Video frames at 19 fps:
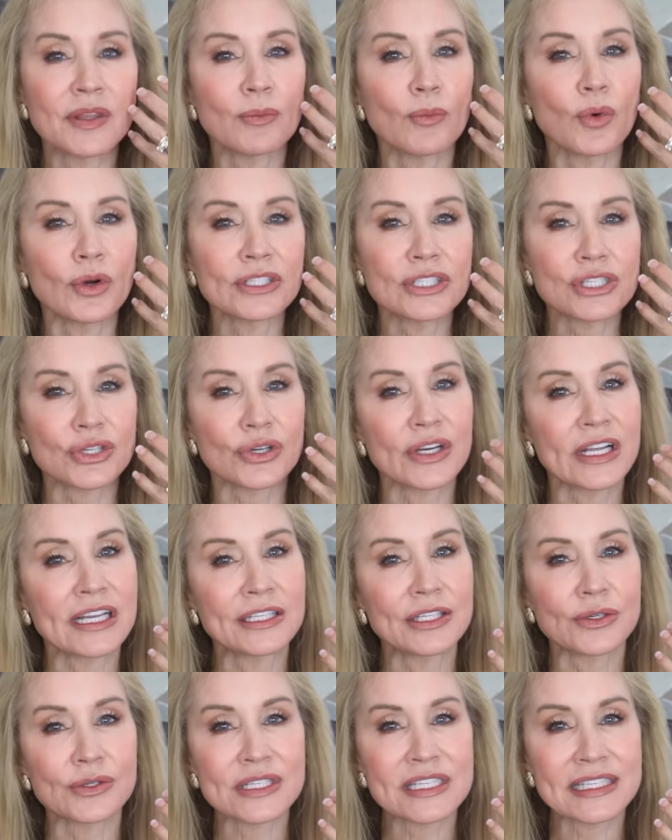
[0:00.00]
the moisture
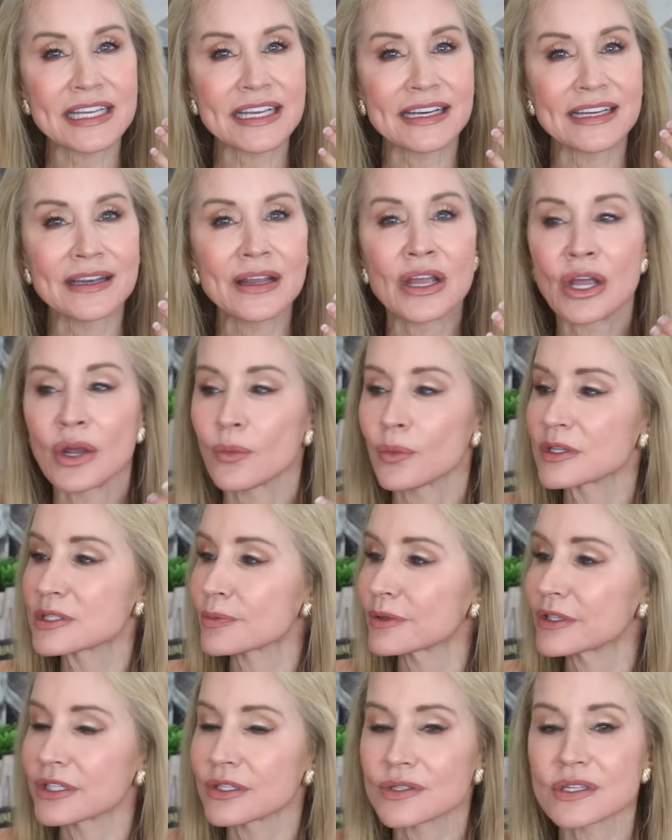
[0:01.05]
in your skin,
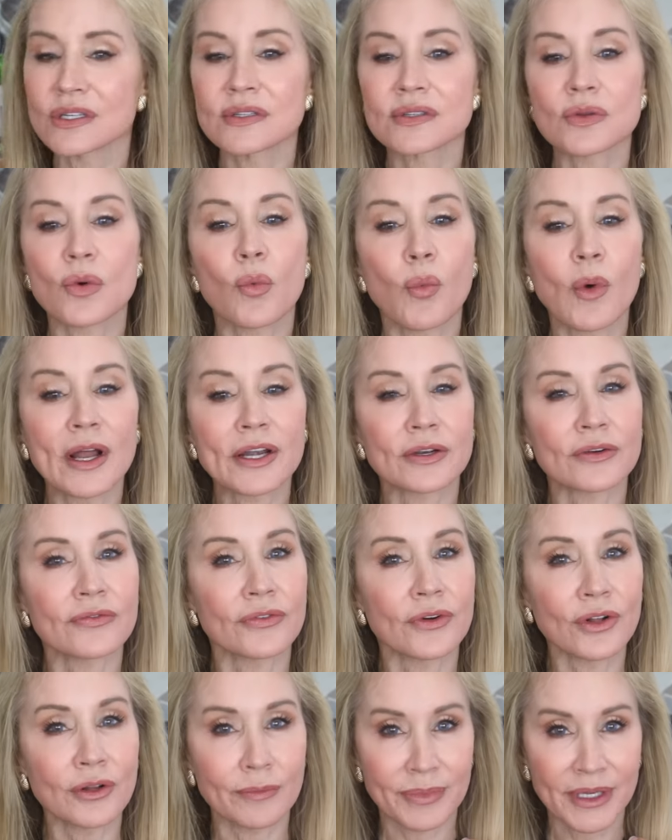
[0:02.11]
which produces
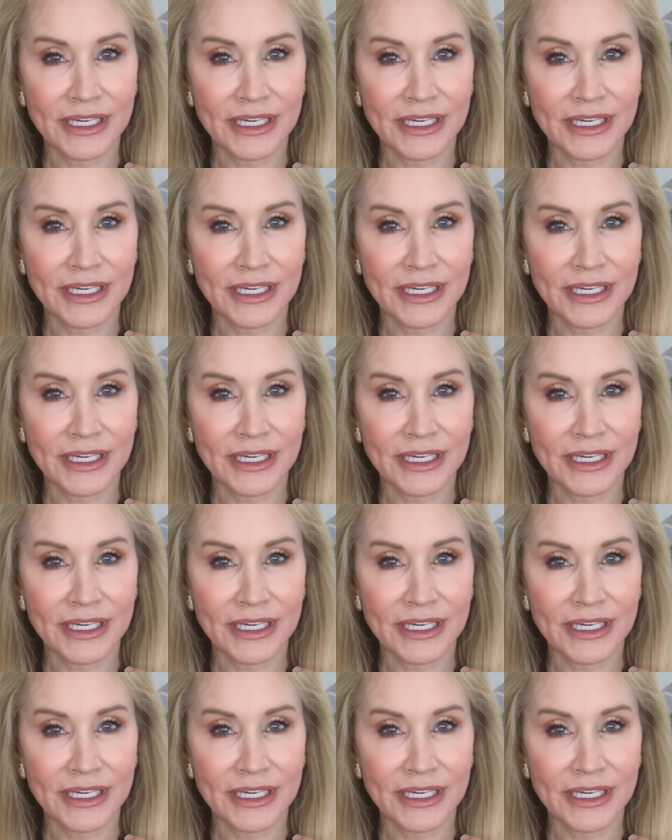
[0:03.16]
wonderful